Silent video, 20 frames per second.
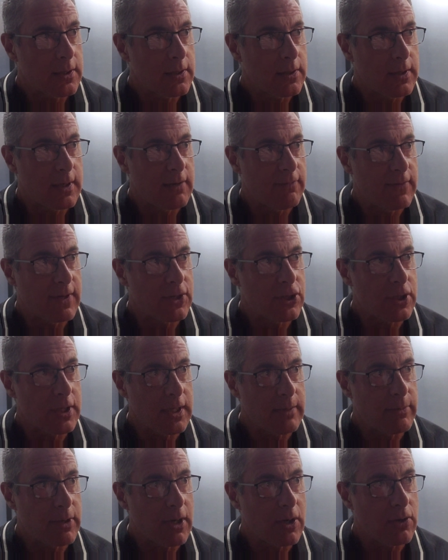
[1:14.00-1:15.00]
then eventually
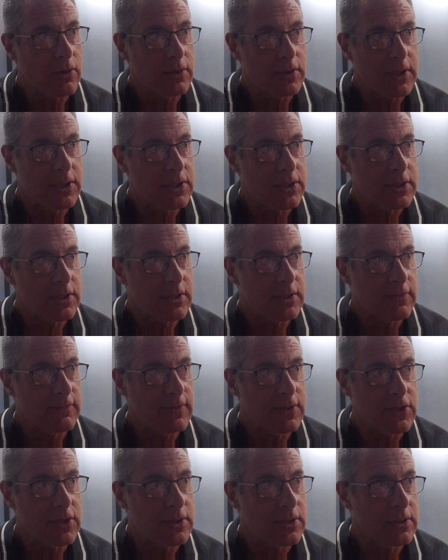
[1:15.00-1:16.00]
my long distance
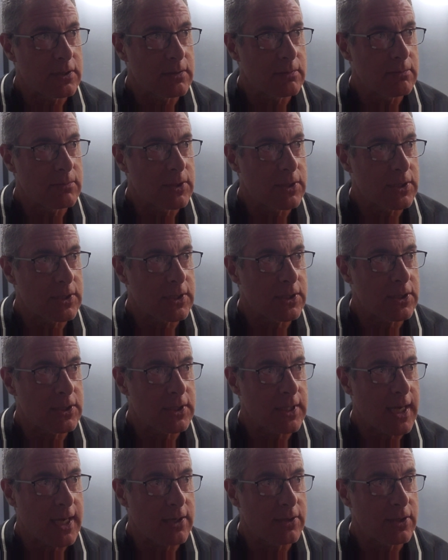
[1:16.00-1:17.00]
vision just
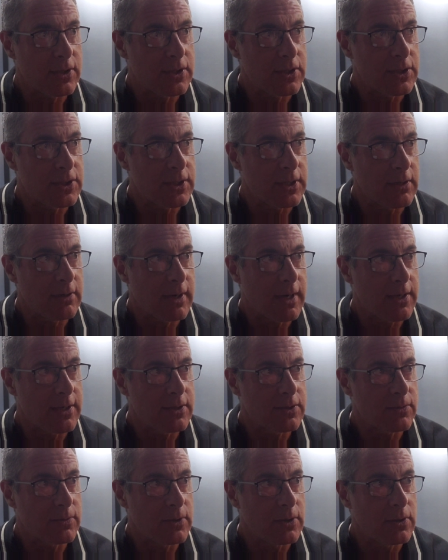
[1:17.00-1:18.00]
started to deteriorate
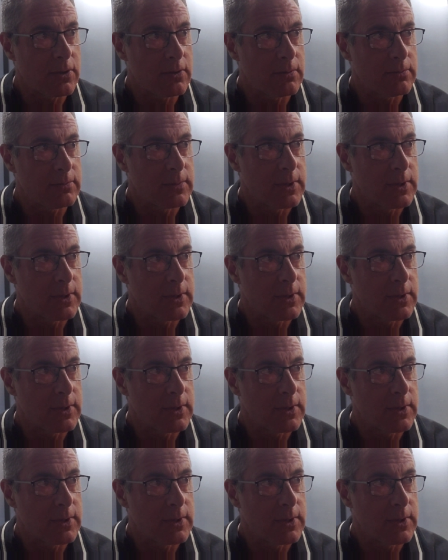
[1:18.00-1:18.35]
as well.